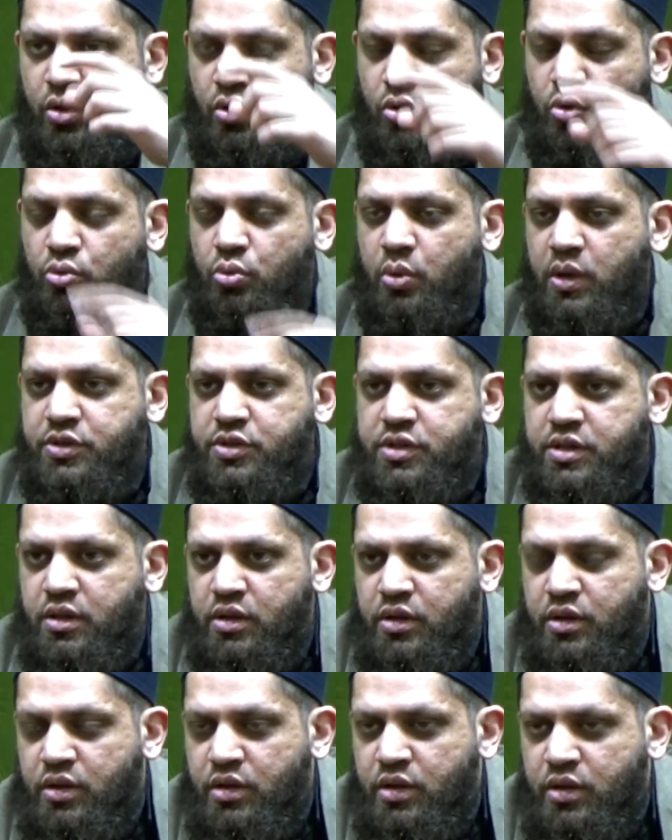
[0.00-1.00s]
who was
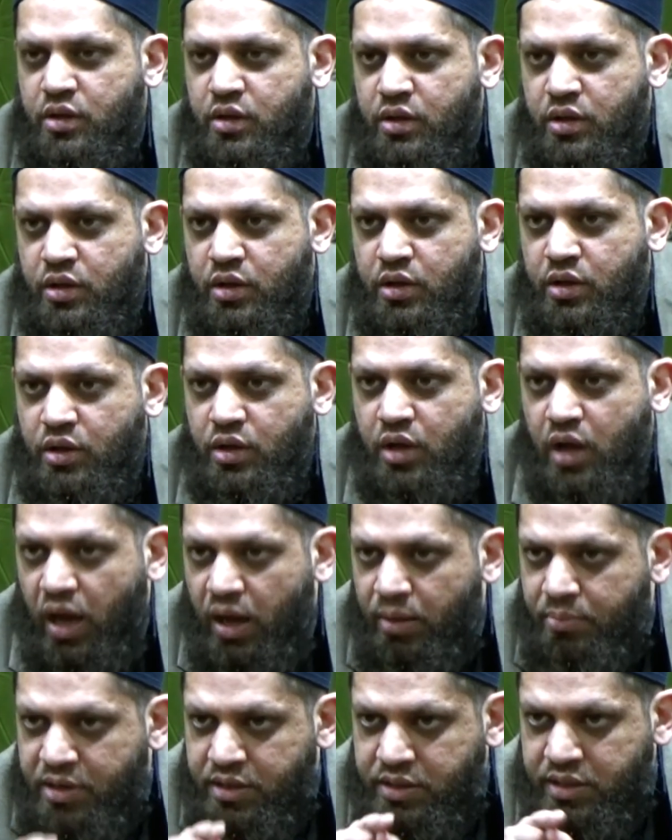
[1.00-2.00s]

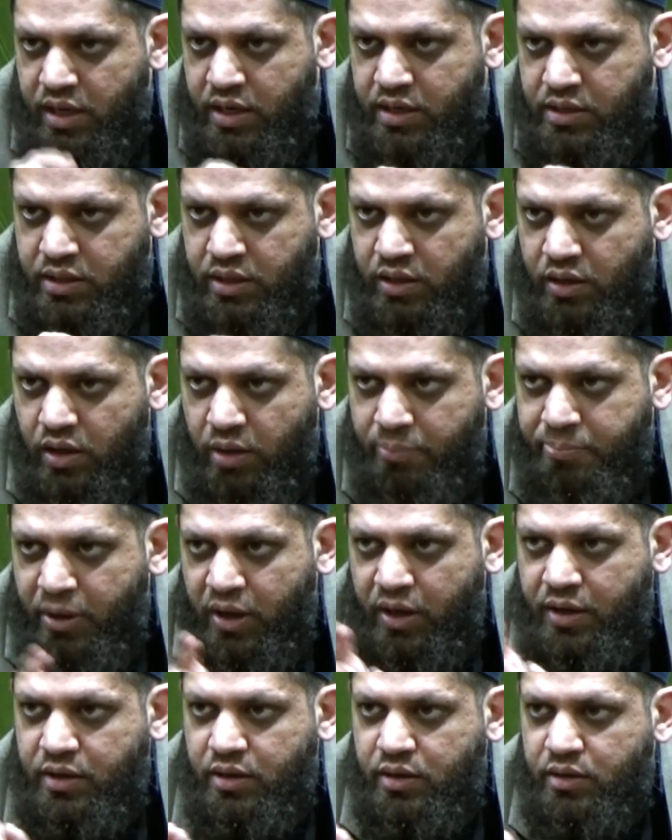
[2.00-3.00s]
commentating
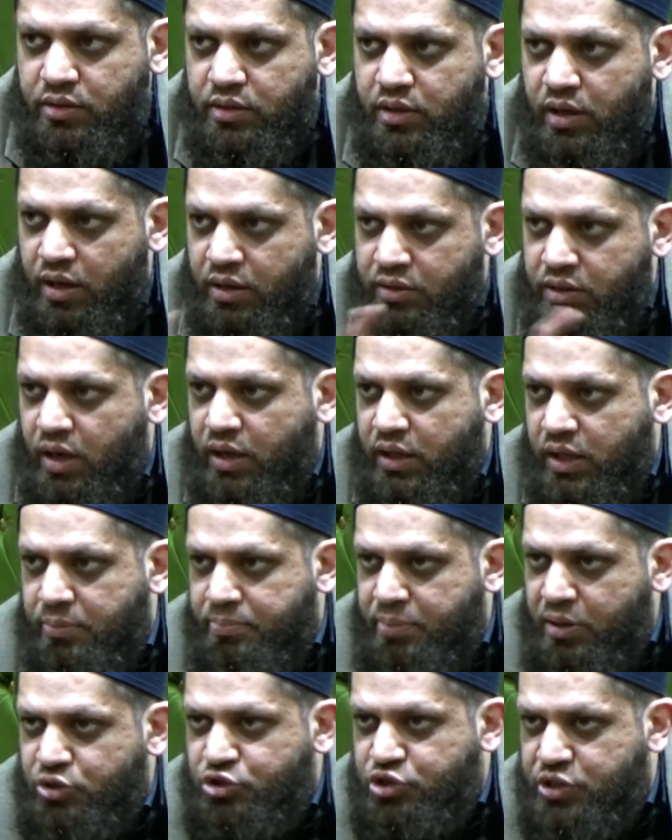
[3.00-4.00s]
upon the Hadaiqi
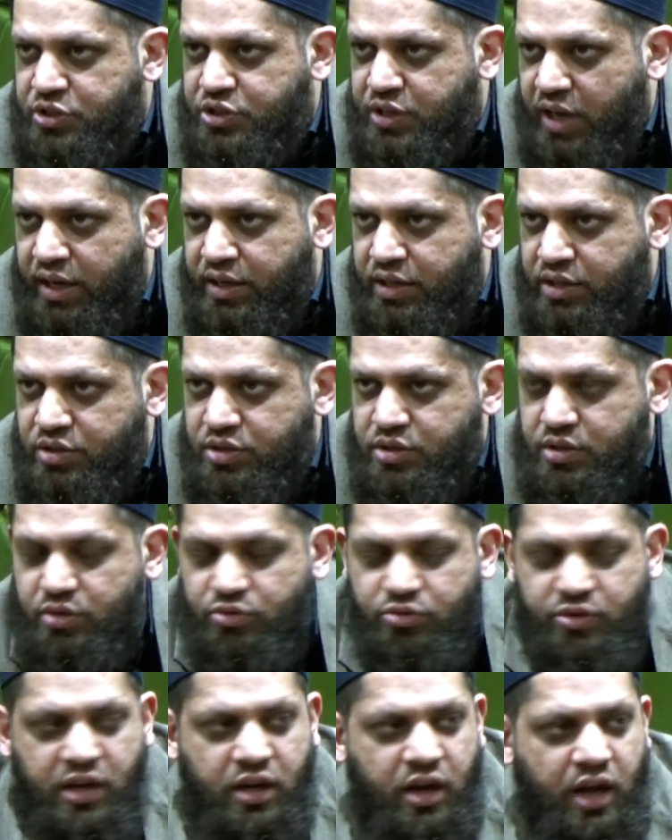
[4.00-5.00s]
Bakhshish, and he's
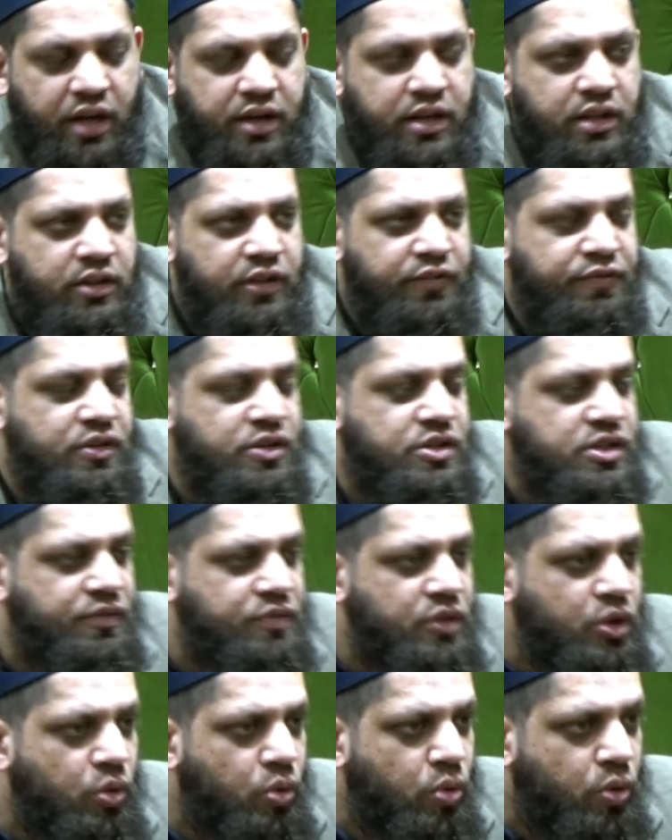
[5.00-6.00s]
regarding the verse of
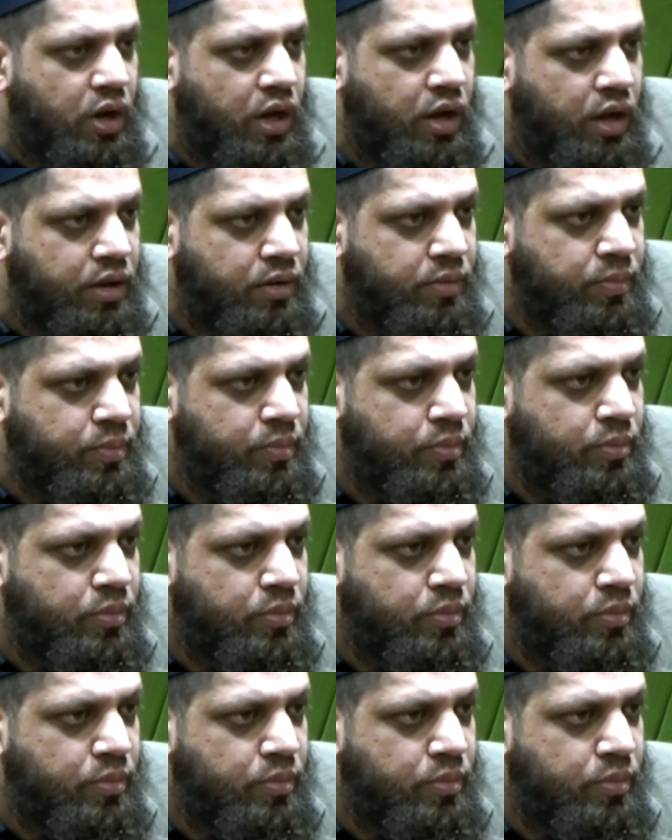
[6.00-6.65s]
the Quran